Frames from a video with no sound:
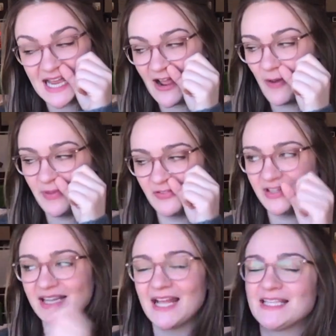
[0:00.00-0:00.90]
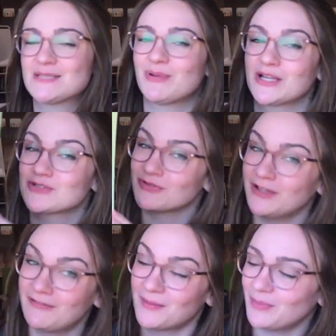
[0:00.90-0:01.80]
I hope you really like this book. It's a
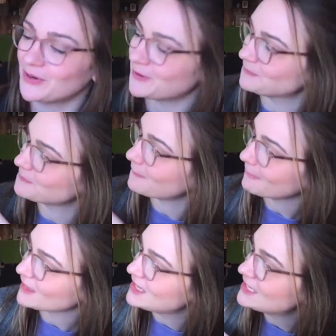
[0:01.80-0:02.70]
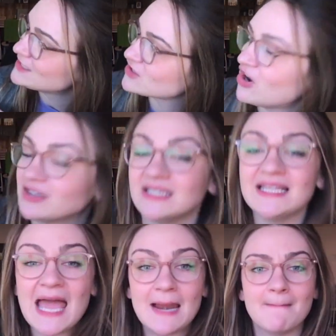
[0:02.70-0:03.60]
really fun book. It's called
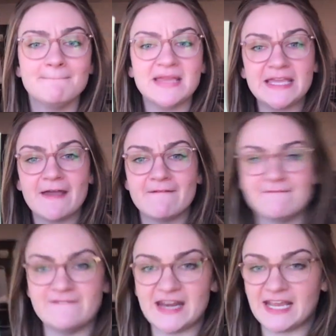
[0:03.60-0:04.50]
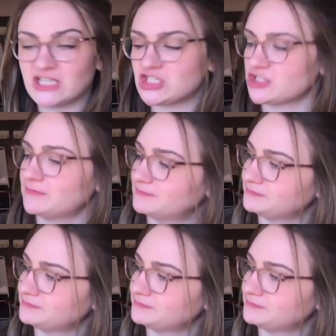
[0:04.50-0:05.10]
Let Me Finish.